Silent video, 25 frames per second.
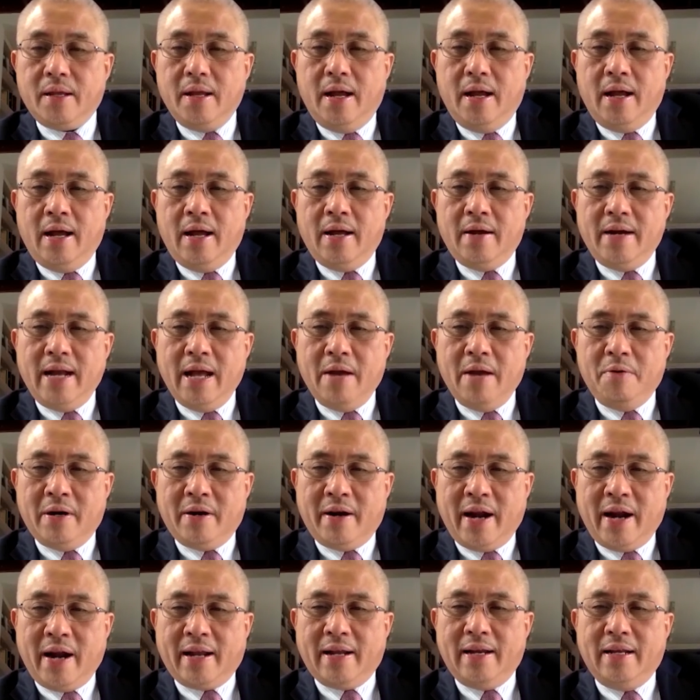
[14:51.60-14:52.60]
There
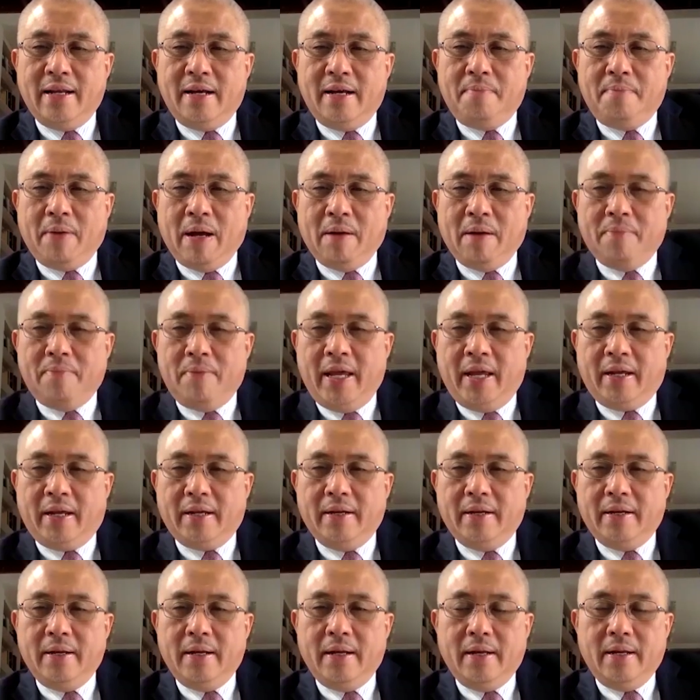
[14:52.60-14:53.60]
were regular
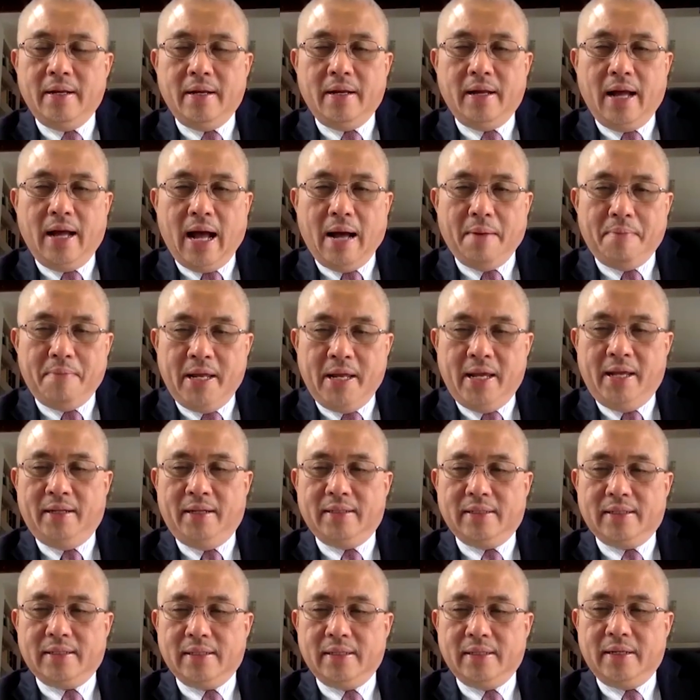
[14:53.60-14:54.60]
public
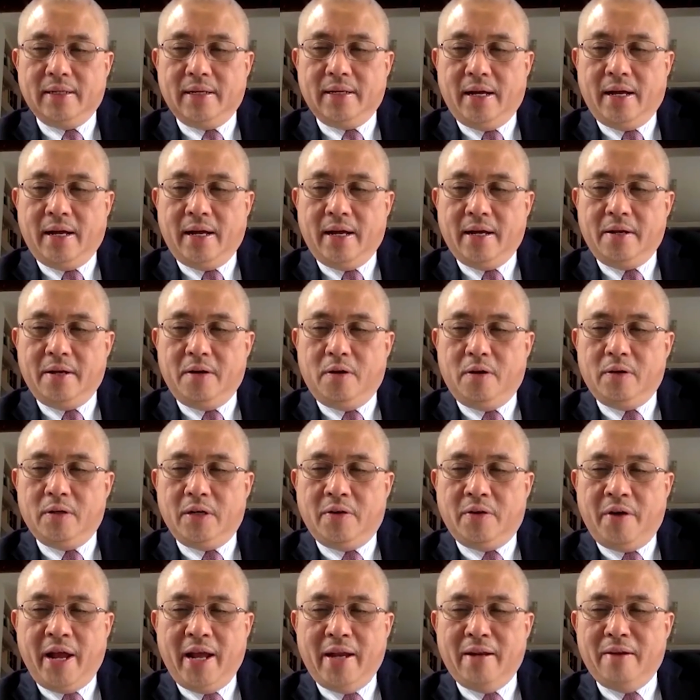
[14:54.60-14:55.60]
updates, you know,
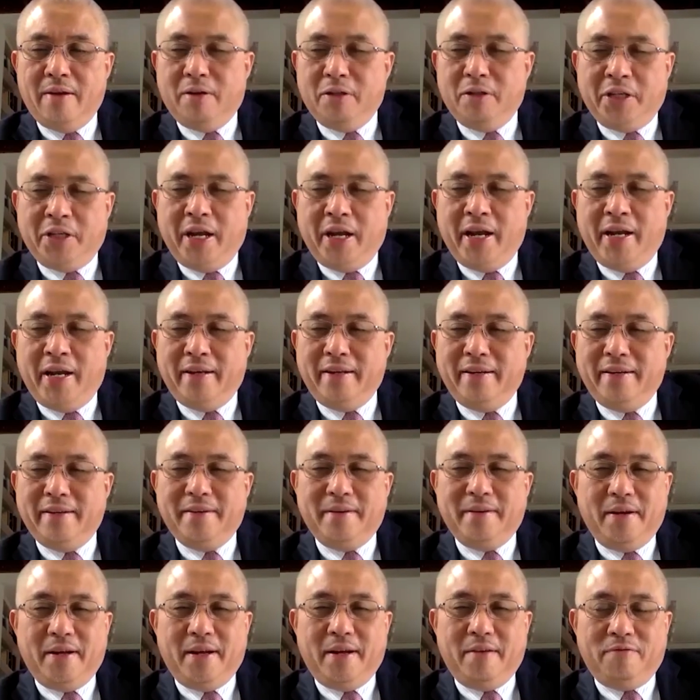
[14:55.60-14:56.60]
rain or shine.
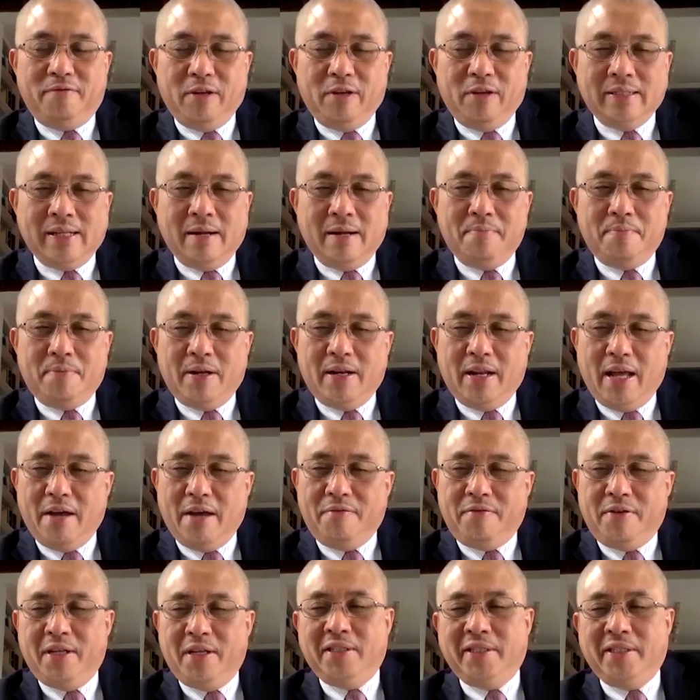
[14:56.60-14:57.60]
For example,
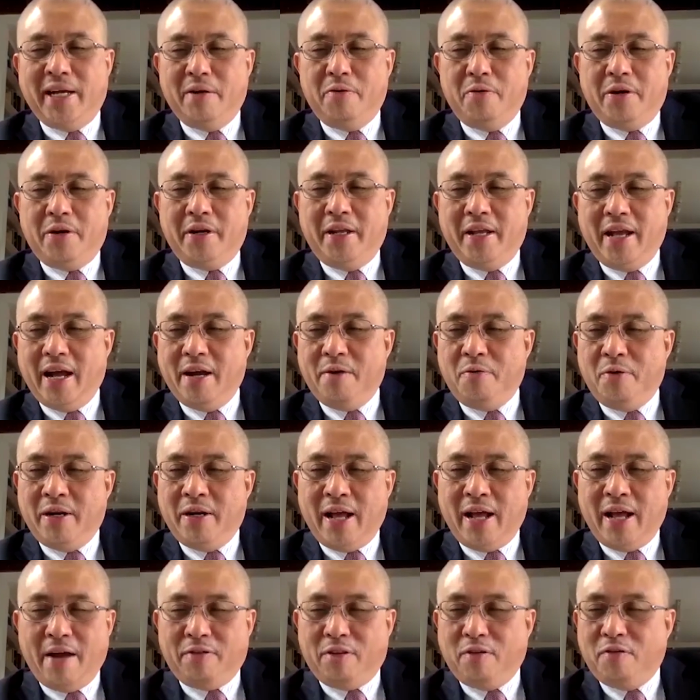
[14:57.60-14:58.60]
every January, I
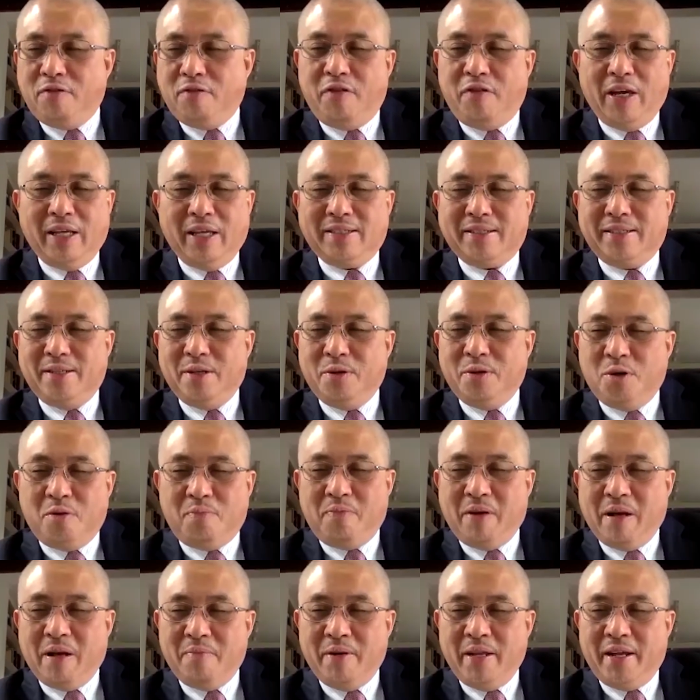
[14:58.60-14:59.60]
would have to face the whole
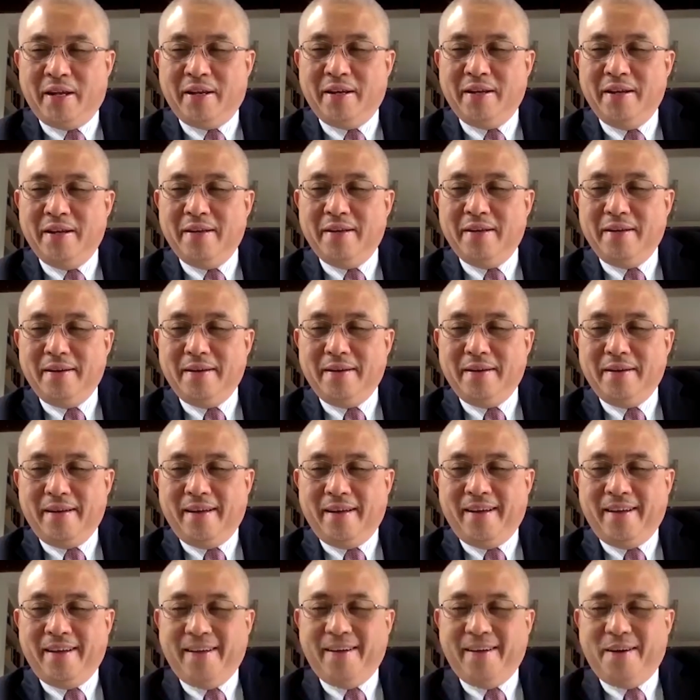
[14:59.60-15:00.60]
public
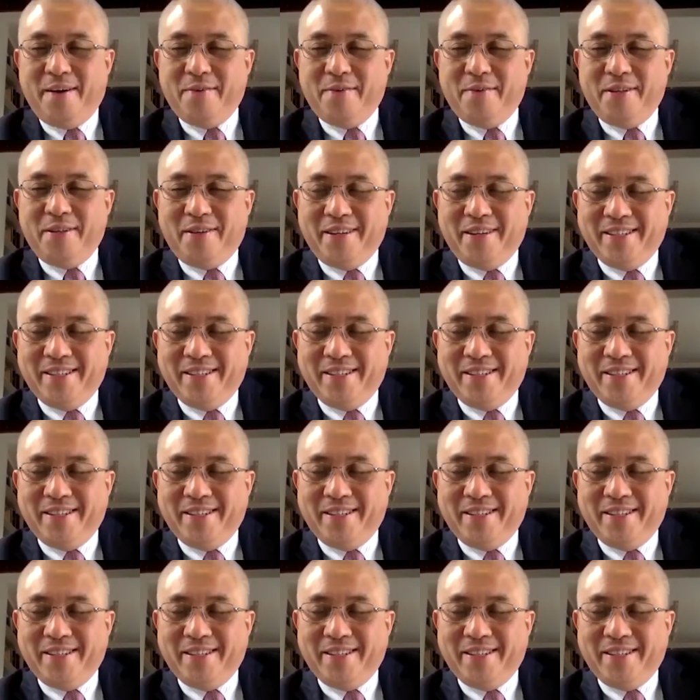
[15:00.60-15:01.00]
of the